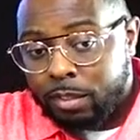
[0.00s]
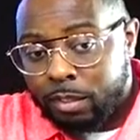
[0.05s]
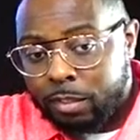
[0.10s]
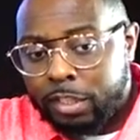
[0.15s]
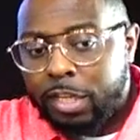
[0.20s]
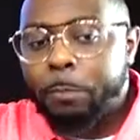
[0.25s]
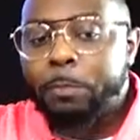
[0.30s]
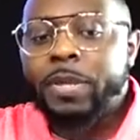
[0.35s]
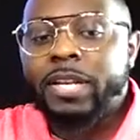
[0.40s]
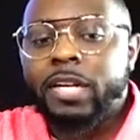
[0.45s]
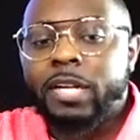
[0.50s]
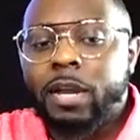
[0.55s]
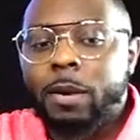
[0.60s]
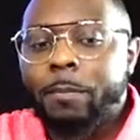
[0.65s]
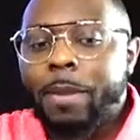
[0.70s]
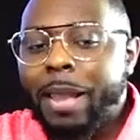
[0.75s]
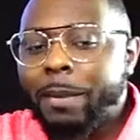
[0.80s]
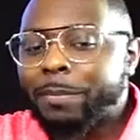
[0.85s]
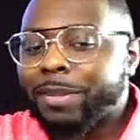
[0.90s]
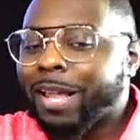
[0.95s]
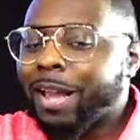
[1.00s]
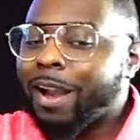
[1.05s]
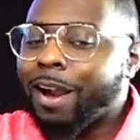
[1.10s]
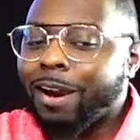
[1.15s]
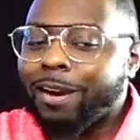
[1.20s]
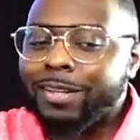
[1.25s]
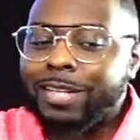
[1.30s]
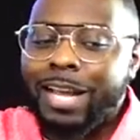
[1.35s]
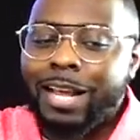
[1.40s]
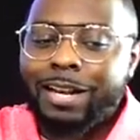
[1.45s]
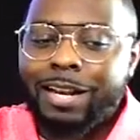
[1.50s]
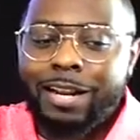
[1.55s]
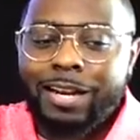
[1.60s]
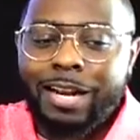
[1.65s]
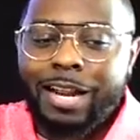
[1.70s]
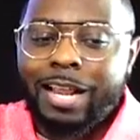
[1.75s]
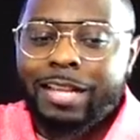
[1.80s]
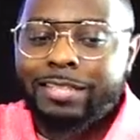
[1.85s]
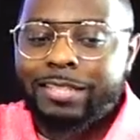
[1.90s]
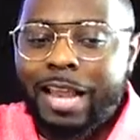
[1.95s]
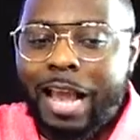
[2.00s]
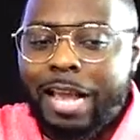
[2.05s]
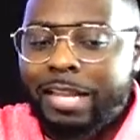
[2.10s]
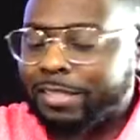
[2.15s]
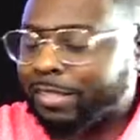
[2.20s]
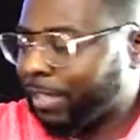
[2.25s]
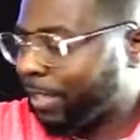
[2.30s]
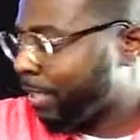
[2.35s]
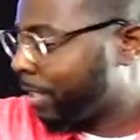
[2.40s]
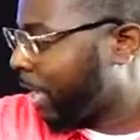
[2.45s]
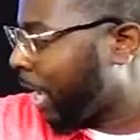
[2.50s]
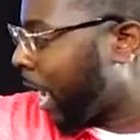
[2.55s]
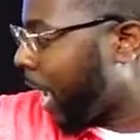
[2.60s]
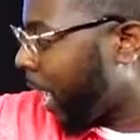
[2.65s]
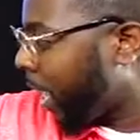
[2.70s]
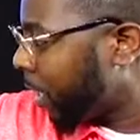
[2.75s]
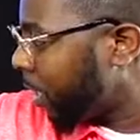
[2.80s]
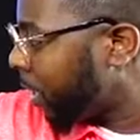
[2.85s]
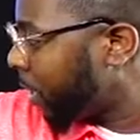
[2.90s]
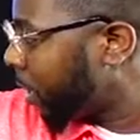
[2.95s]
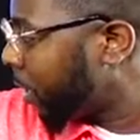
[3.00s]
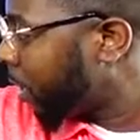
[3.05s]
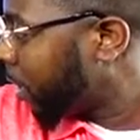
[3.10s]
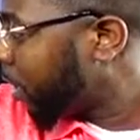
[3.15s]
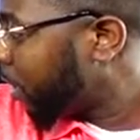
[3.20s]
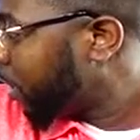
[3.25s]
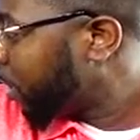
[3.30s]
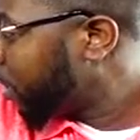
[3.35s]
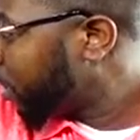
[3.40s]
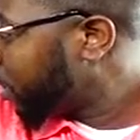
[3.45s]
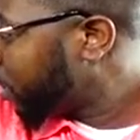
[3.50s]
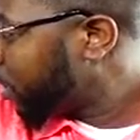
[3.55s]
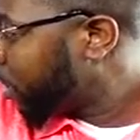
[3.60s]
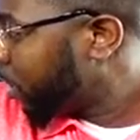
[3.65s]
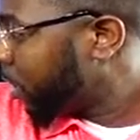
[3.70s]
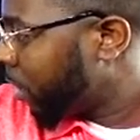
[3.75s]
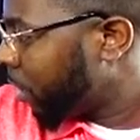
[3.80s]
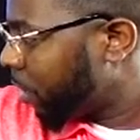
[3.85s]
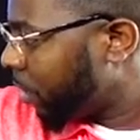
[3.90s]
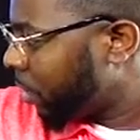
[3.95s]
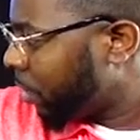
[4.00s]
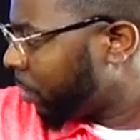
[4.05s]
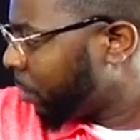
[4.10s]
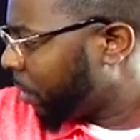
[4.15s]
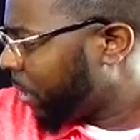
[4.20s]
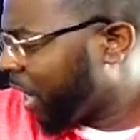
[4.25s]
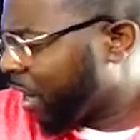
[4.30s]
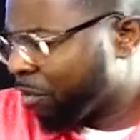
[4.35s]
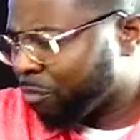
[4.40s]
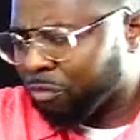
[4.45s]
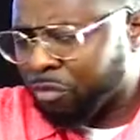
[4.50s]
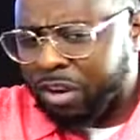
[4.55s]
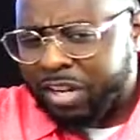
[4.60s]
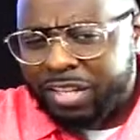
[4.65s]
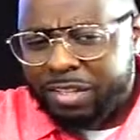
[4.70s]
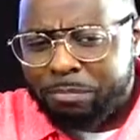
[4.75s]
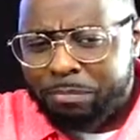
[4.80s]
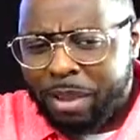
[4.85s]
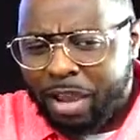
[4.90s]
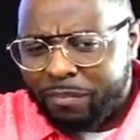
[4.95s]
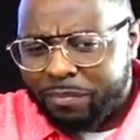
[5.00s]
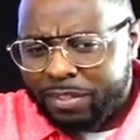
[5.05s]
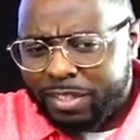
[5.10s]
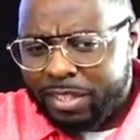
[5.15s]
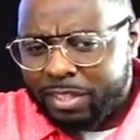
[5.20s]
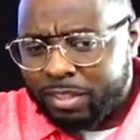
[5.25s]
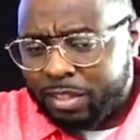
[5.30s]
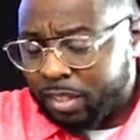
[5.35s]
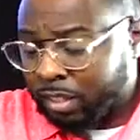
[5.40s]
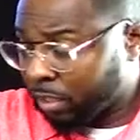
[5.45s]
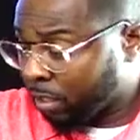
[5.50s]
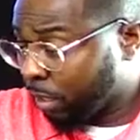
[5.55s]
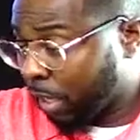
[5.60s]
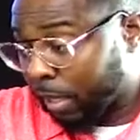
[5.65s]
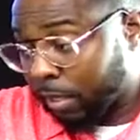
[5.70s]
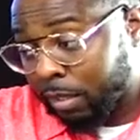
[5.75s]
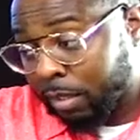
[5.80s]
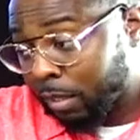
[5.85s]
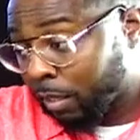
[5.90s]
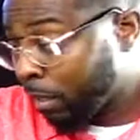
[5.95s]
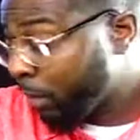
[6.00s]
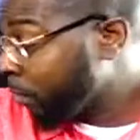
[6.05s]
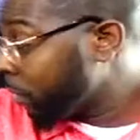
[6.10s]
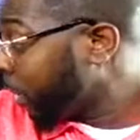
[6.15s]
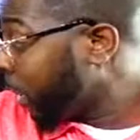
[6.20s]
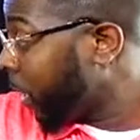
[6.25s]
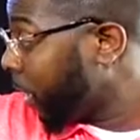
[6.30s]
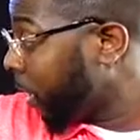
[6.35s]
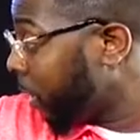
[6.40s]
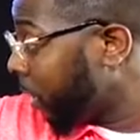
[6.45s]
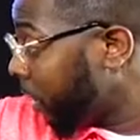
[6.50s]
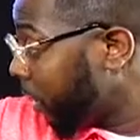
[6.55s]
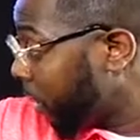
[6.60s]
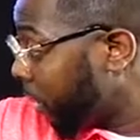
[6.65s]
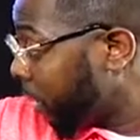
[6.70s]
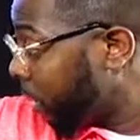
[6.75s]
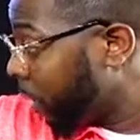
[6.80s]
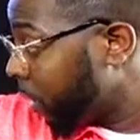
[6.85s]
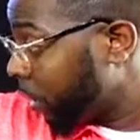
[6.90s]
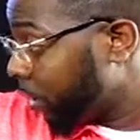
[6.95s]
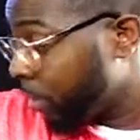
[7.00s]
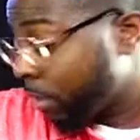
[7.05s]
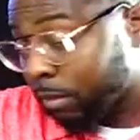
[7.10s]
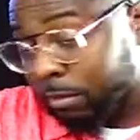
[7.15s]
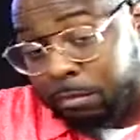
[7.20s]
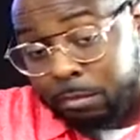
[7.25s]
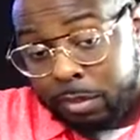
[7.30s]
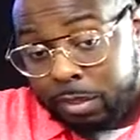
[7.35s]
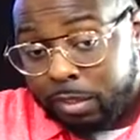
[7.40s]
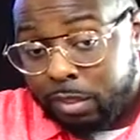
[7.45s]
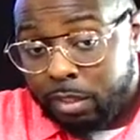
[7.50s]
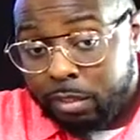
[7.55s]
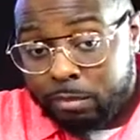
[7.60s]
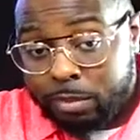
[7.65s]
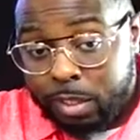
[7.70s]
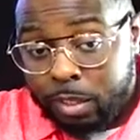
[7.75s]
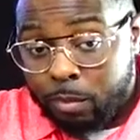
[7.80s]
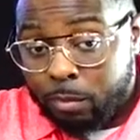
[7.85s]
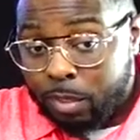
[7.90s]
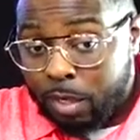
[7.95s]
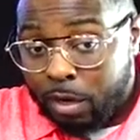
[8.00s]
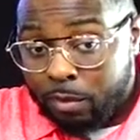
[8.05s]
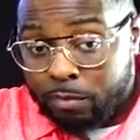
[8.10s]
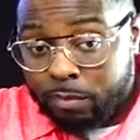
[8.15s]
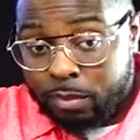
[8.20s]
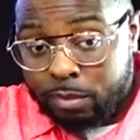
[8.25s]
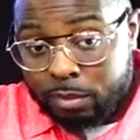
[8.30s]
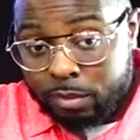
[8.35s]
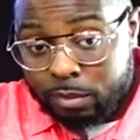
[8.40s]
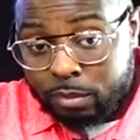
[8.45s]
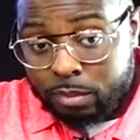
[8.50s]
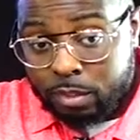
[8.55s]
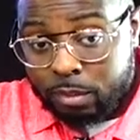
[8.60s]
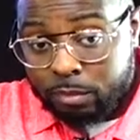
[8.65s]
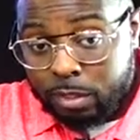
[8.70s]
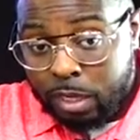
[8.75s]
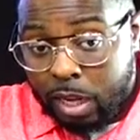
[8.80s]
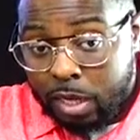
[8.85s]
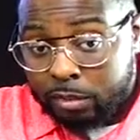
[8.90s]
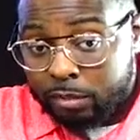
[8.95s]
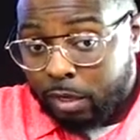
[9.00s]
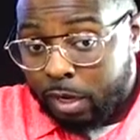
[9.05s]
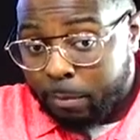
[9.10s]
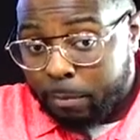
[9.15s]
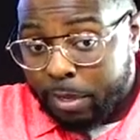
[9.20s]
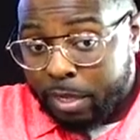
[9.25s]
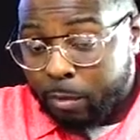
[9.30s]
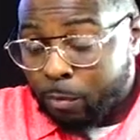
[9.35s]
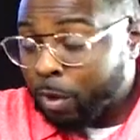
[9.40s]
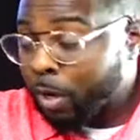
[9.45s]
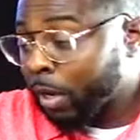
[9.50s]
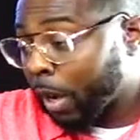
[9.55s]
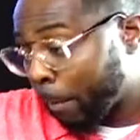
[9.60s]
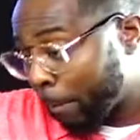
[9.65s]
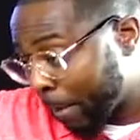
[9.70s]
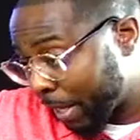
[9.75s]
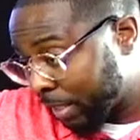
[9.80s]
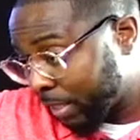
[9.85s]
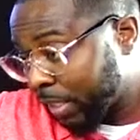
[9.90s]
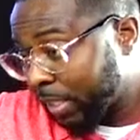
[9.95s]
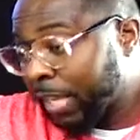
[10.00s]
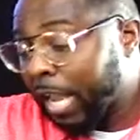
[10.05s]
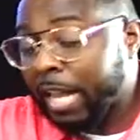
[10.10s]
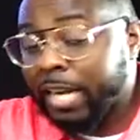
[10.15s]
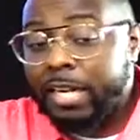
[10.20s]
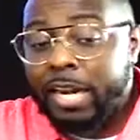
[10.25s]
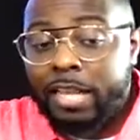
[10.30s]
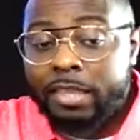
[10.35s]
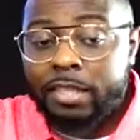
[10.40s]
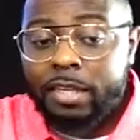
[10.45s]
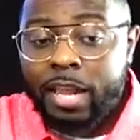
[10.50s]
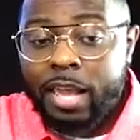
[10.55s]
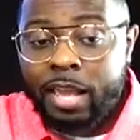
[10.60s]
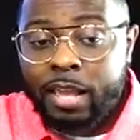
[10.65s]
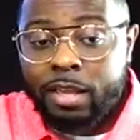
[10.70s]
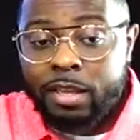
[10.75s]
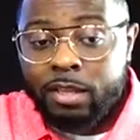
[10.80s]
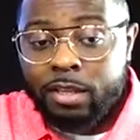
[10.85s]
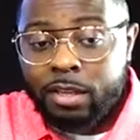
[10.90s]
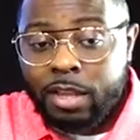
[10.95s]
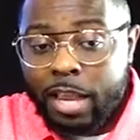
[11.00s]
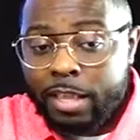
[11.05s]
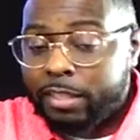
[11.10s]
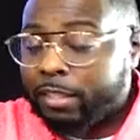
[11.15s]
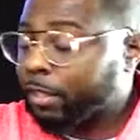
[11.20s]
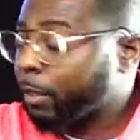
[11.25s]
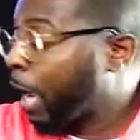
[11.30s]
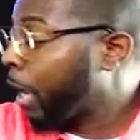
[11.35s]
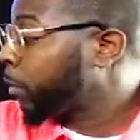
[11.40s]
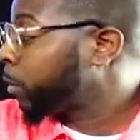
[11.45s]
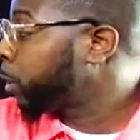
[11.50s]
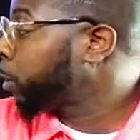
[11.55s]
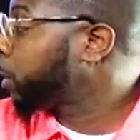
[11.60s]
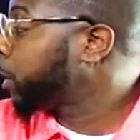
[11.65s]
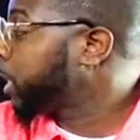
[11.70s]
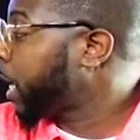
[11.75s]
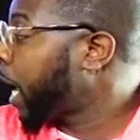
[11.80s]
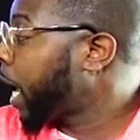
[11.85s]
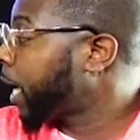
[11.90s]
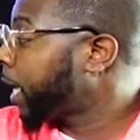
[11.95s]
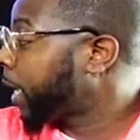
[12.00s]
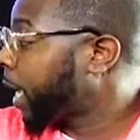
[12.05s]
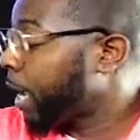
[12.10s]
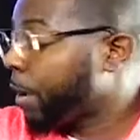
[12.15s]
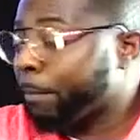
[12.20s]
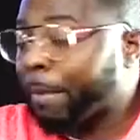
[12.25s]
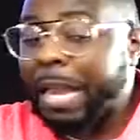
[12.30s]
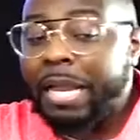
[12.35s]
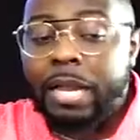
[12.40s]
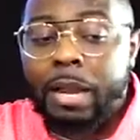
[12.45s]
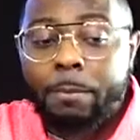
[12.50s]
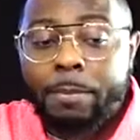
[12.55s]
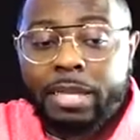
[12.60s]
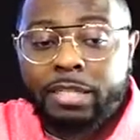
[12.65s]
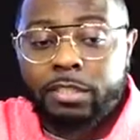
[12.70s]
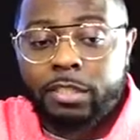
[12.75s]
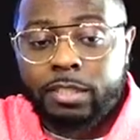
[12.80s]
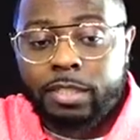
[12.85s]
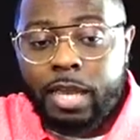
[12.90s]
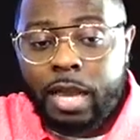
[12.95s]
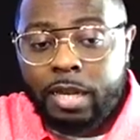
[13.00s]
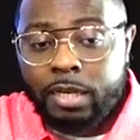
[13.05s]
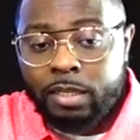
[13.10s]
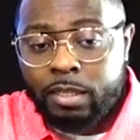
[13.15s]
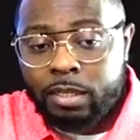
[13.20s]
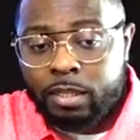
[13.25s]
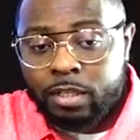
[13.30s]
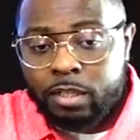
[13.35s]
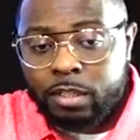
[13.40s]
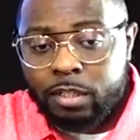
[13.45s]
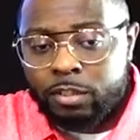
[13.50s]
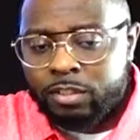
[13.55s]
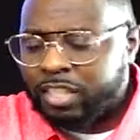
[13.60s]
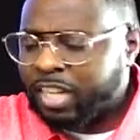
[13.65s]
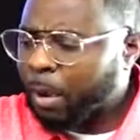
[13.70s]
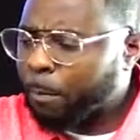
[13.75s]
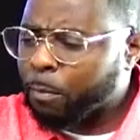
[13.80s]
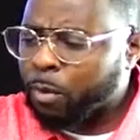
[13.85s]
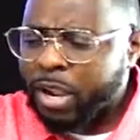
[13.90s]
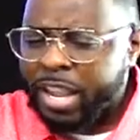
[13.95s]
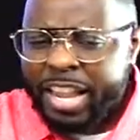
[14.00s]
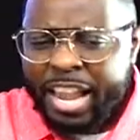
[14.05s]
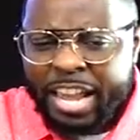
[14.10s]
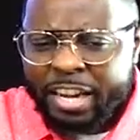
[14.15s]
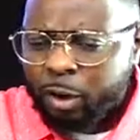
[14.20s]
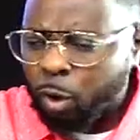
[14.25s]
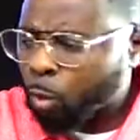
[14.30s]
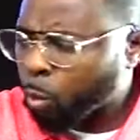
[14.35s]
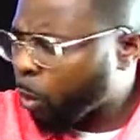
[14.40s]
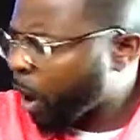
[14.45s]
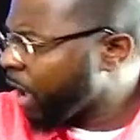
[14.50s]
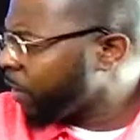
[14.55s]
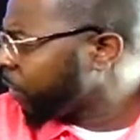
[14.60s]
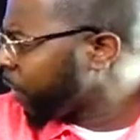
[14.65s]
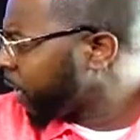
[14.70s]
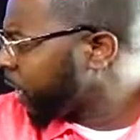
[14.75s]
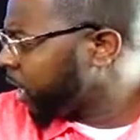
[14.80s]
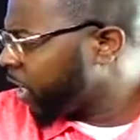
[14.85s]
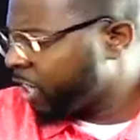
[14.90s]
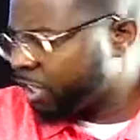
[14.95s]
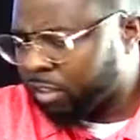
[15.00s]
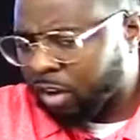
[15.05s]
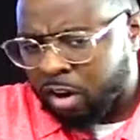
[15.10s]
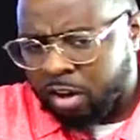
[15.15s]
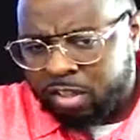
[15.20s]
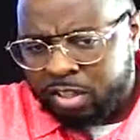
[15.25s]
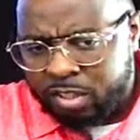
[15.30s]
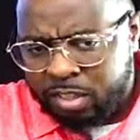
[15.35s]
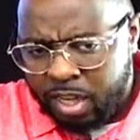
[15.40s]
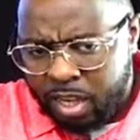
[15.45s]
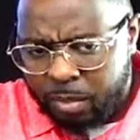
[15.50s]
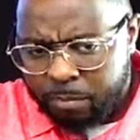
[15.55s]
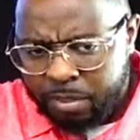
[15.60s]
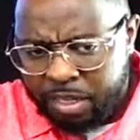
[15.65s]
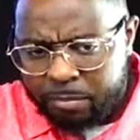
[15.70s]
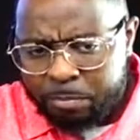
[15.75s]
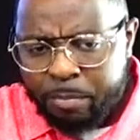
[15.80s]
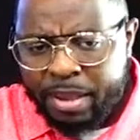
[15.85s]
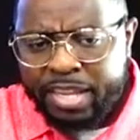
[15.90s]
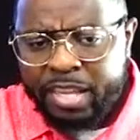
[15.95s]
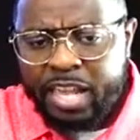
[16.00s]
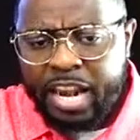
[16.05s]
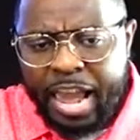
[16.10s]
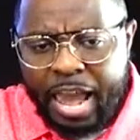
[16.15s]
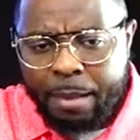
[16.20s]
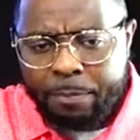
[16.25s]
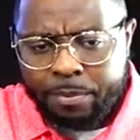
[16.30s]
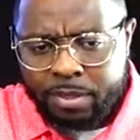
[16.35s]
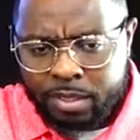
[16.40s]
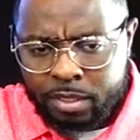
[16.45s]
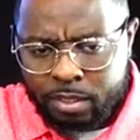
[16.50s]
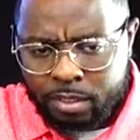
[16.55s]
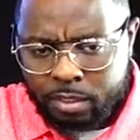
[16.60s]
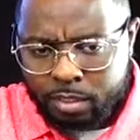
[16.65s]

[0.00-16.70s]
Did Peter come back and be like, oh no, no, no, that's nonsense, God. Peter ain't run his mouth again to his like, I don't get it. All right. But you know what I'm saying? Whatever. You know what I'm saying? i tried try to make it work. I bet you he got it after that. After Yahushua died and came back, I bet you he got it. You see, that boy ain't had no wavering in his darn step. Let's make it happen.